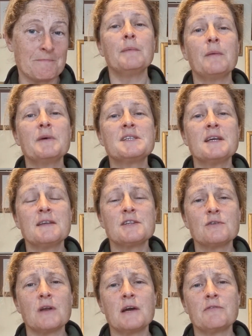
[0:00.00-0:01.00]
And we see
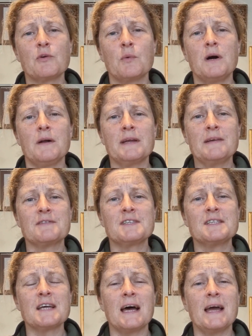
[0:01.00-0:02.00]
this all over the world even
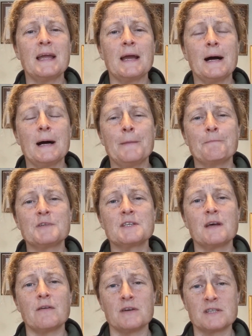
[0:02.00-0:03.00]
today. So
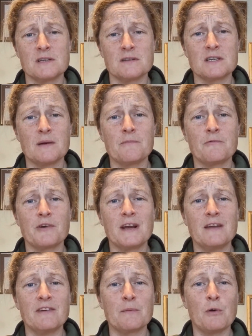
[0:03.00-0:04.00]
there are still some free
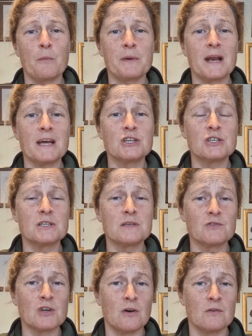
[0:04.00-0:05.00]
living populations
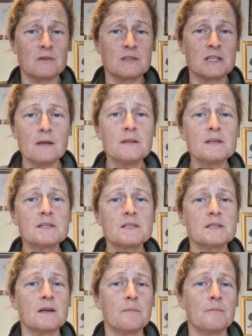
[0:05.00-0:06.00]
of dogs. There's
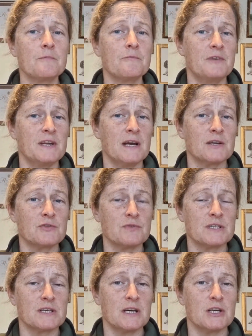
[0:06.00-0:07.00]
some videos and
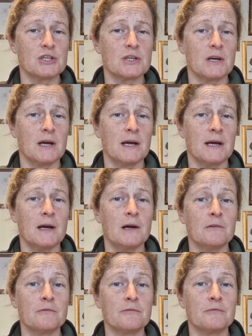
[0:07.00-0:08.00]
research
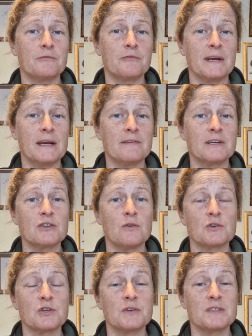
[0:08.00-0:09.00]
of free living
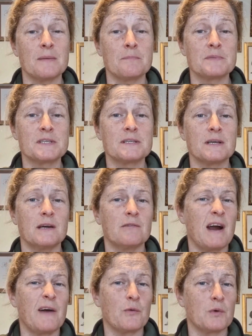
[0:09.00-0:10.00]
dogs on dumps
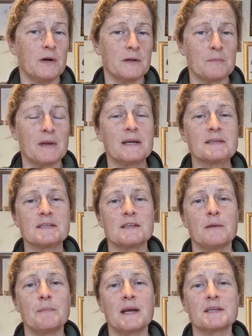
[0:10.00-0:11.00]
around the world in places
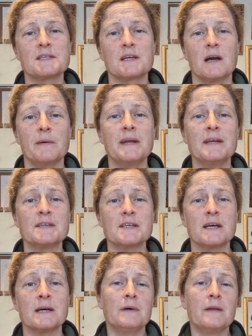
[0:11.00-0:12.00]
like Mexico and
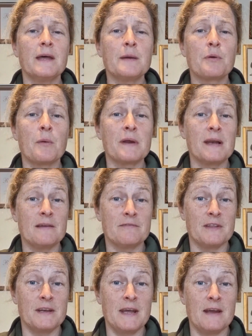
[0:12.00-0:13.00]
India, and they probably live
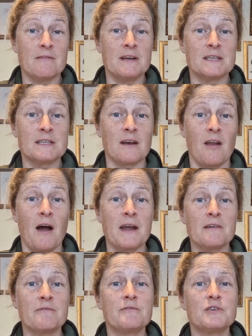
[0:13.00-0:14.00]
the nearest
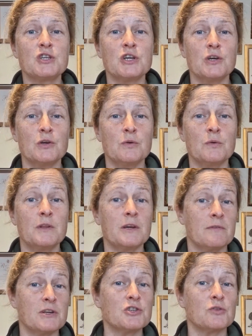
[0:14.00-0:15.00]
life to the
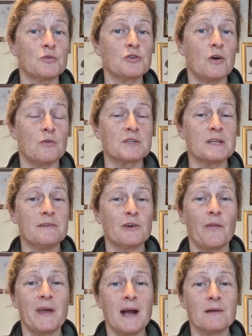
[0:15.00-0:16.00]
original dogs, living
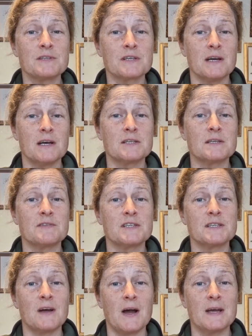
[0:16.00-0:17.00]
on the outskirts of
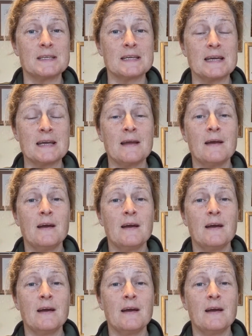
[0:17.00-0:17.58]
society.